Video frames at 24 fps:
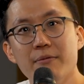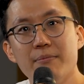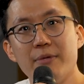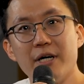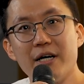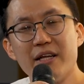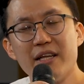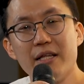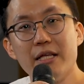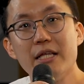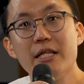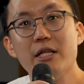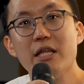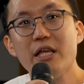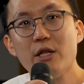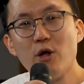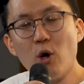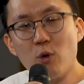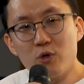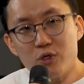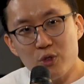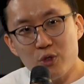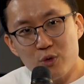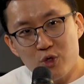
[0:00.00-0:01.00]
but it
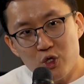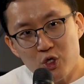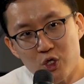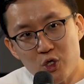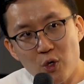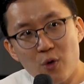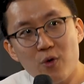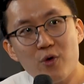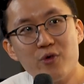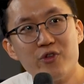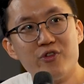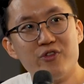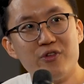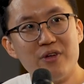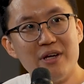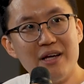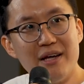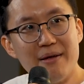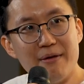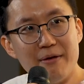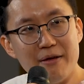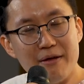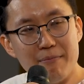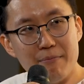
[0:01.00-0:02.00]
also shows
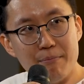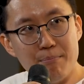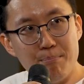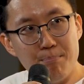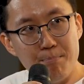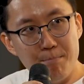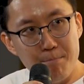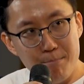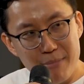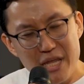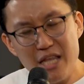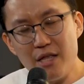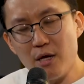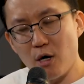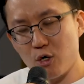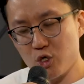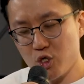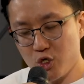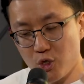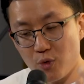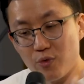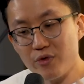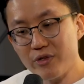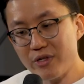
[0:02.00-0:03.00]
me, or
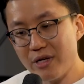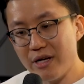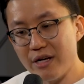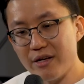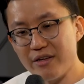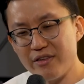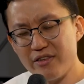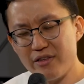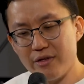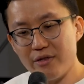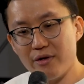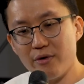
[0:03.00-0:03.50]
shows us,